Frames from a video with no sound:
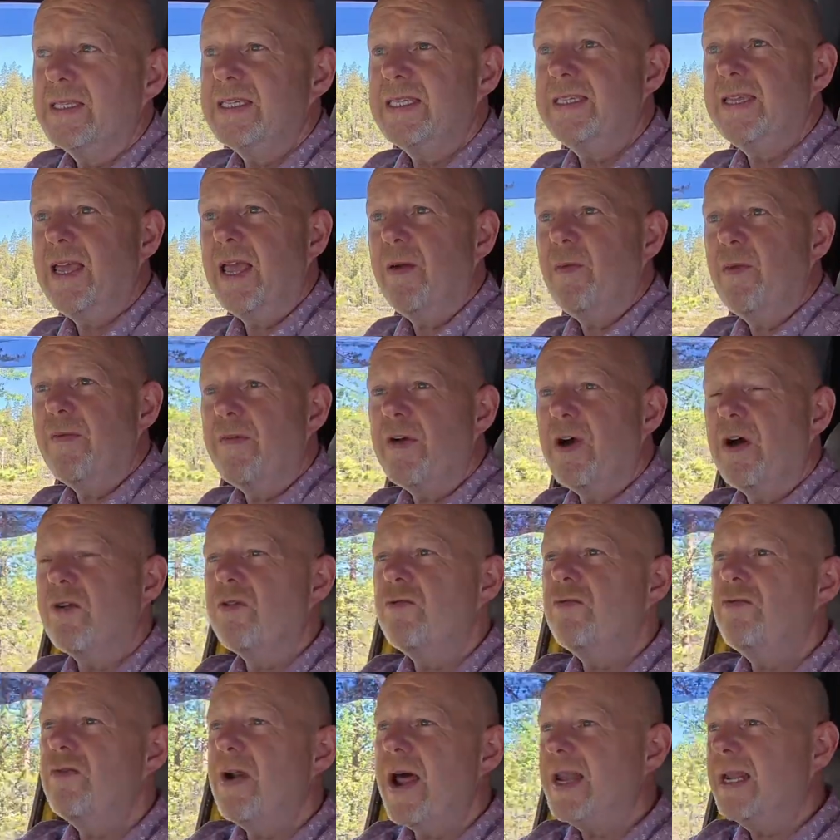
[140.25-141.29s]
Today we've got
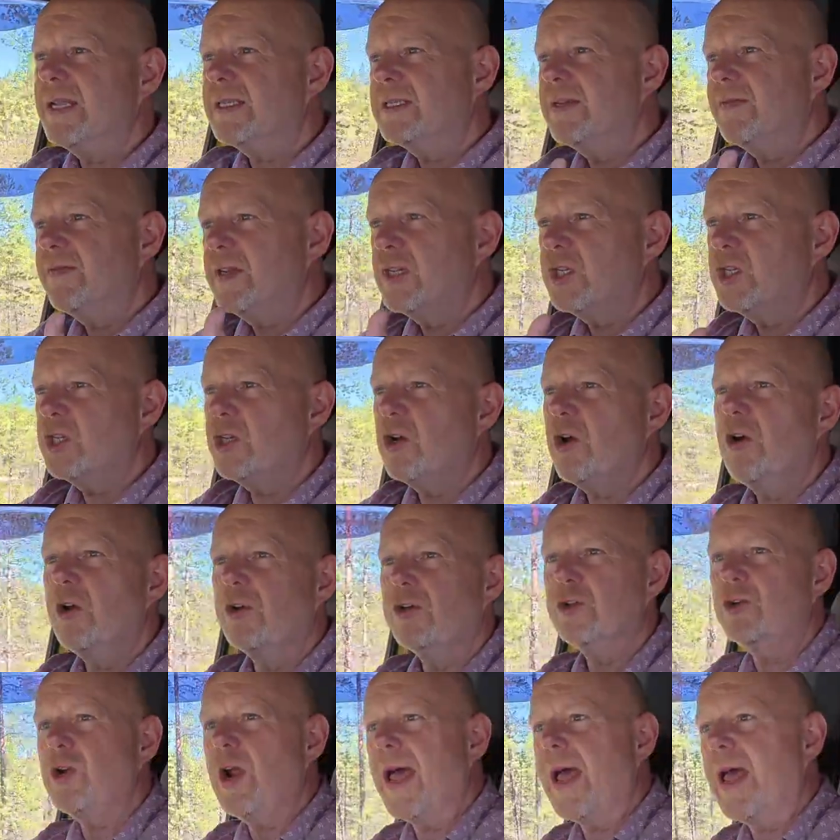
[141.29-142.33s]
a relatively
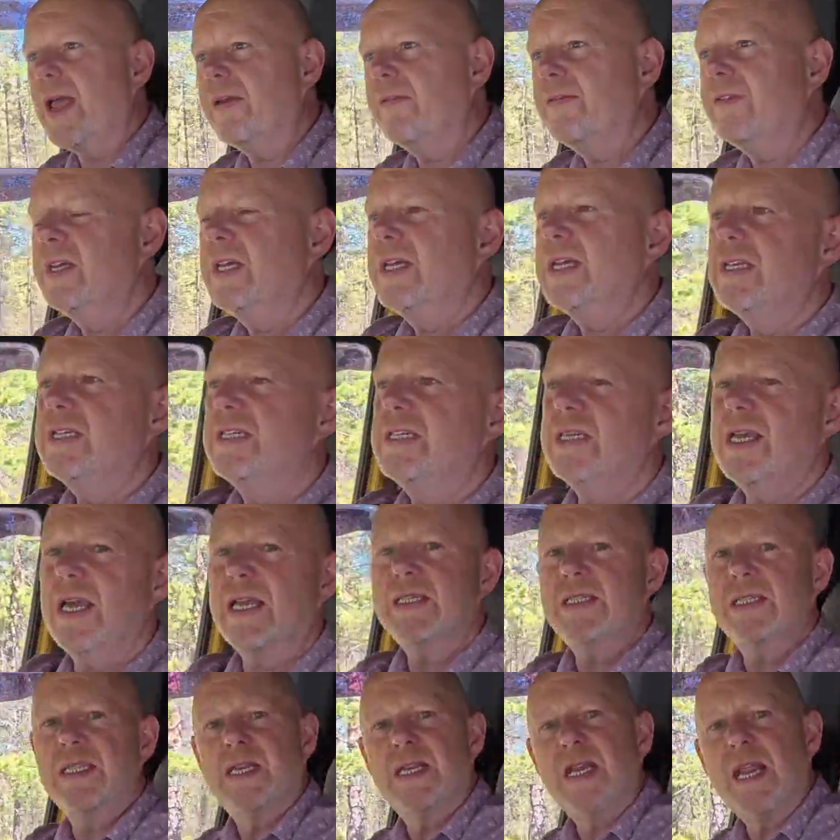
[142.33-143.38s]
short drive to
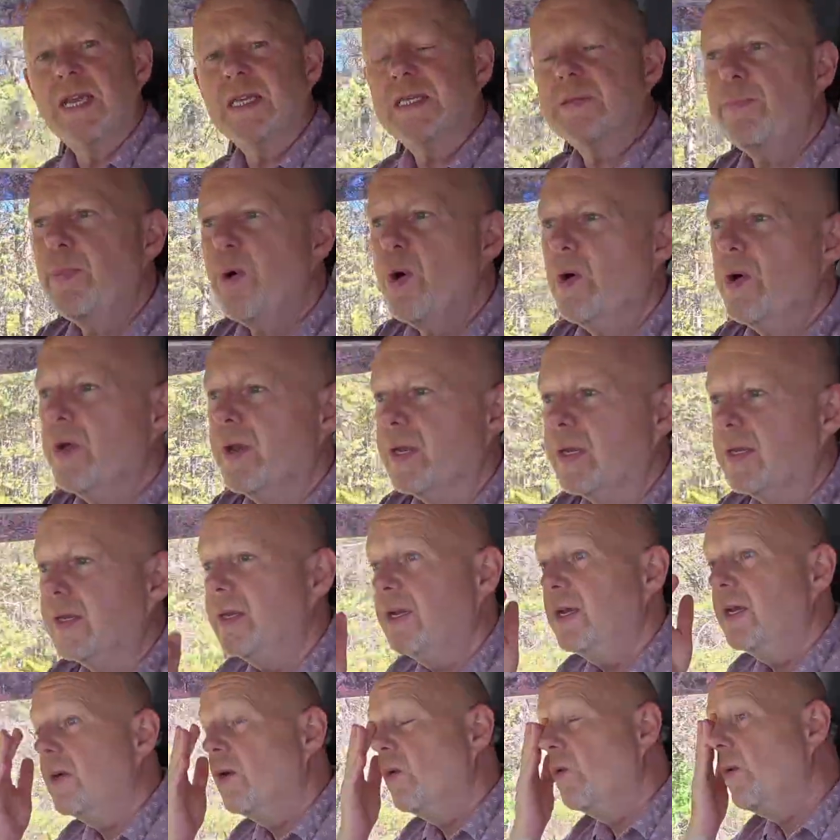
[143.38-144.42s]
get to the next
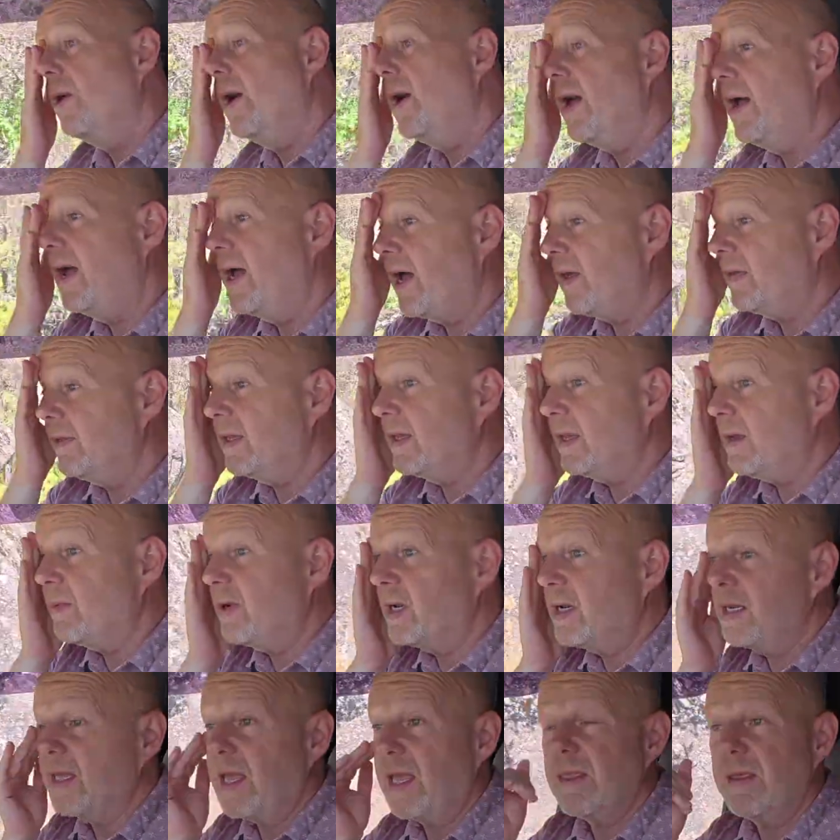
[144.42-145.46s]
point where I think I'm
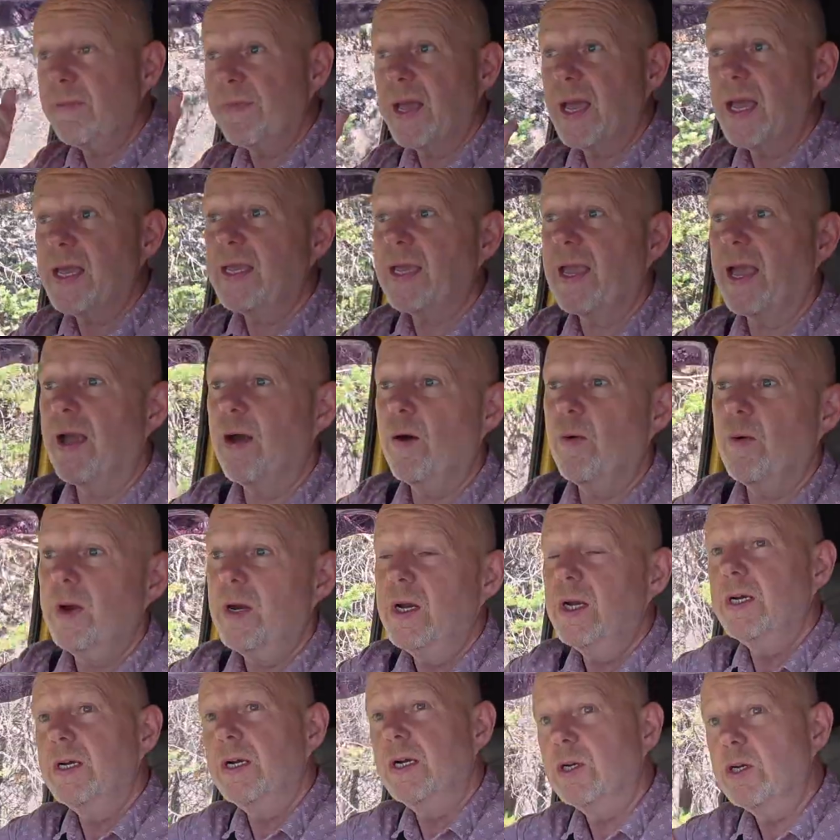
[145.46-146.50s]
going to get the bike out
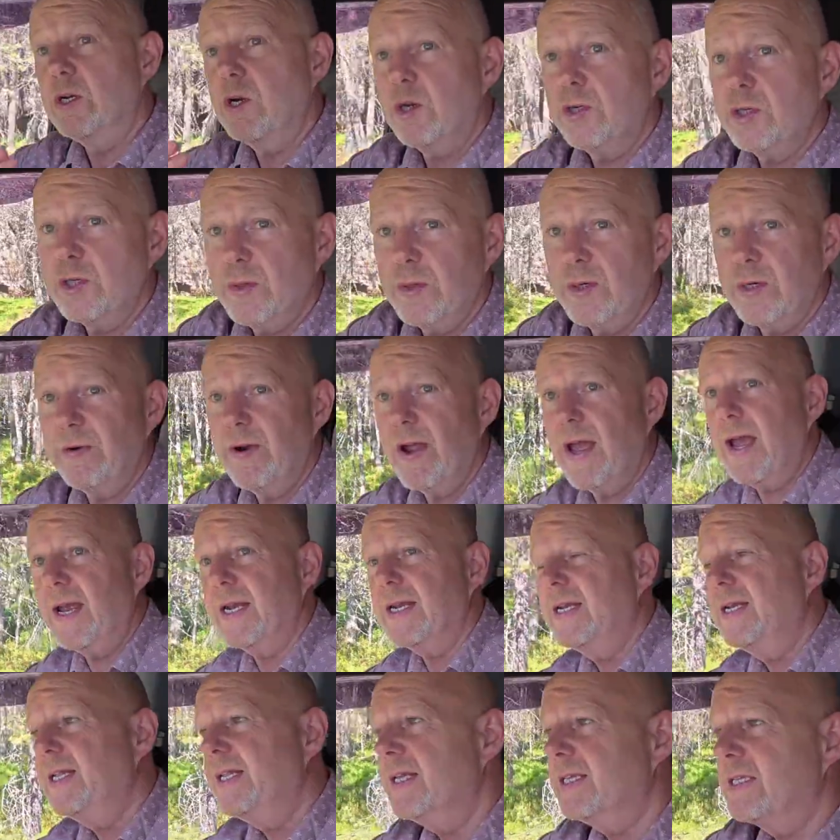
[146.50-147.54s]
and go and do a
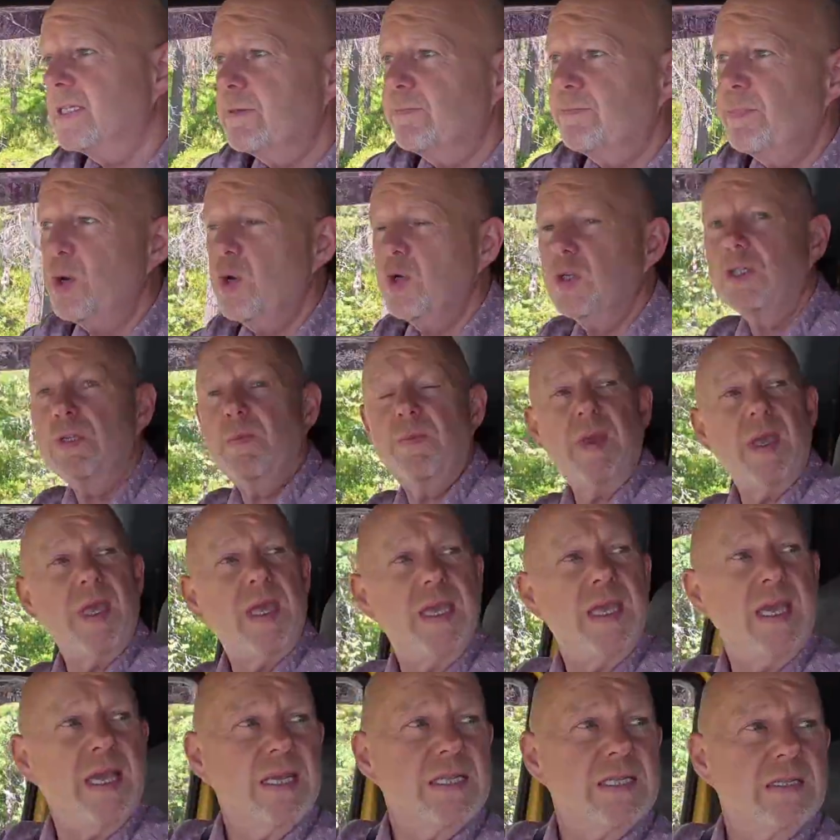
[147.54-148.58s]
ride. It's supposed to
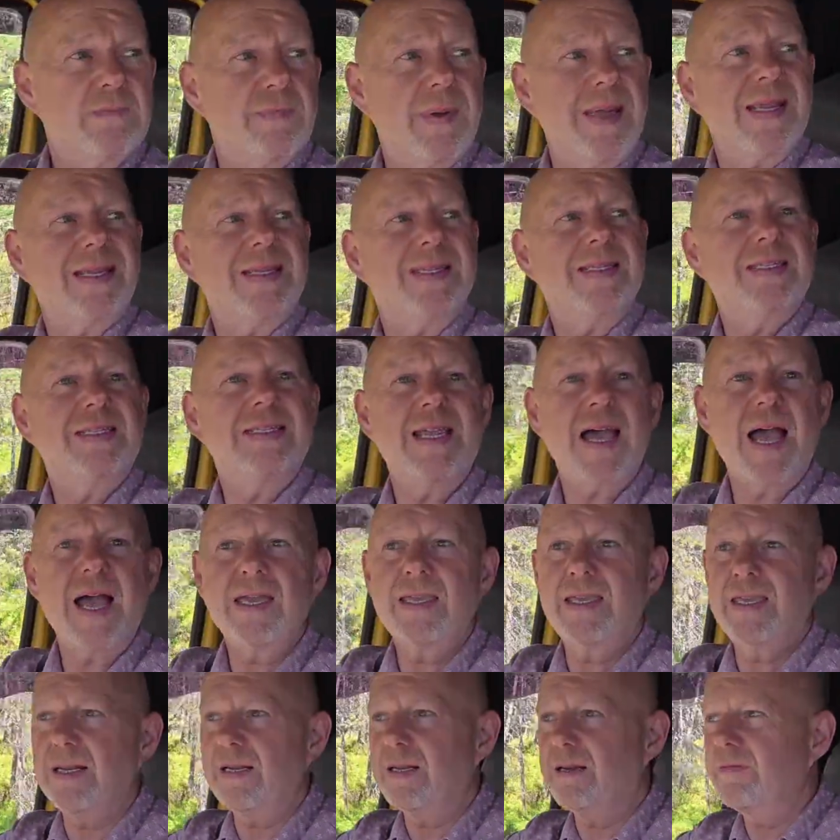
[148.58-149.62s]
be a
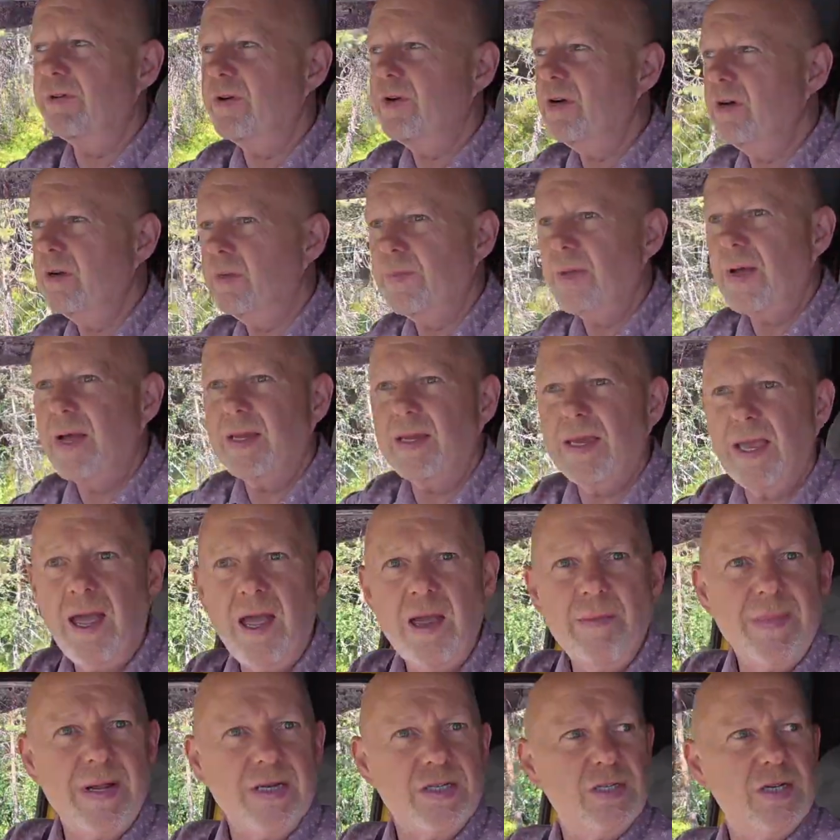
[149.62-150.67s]
spectacular road, but I
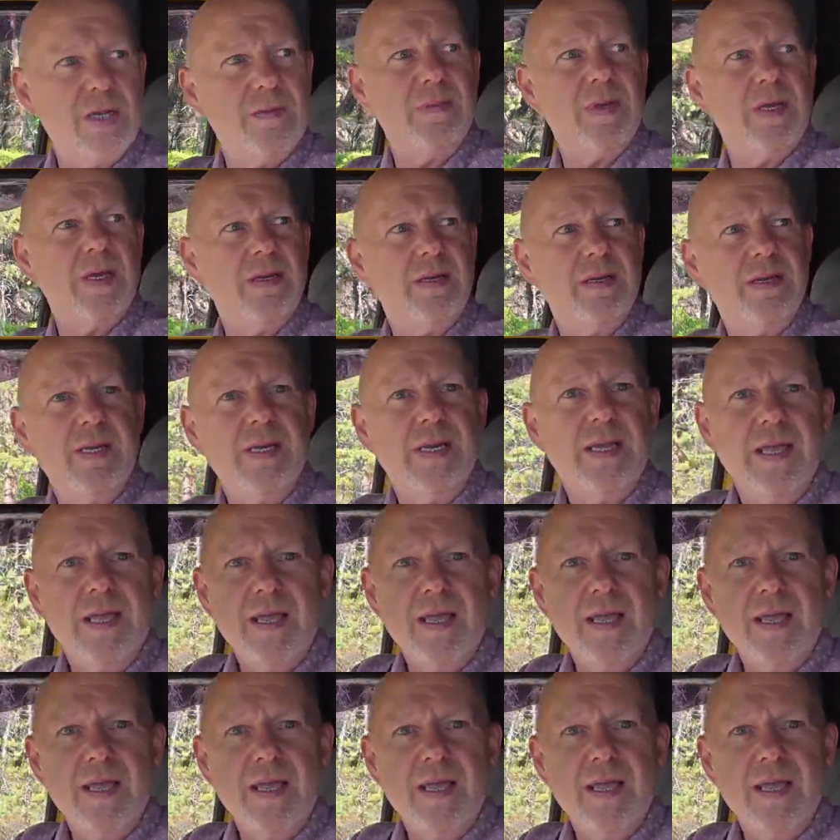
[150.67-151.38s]
can't imagine it being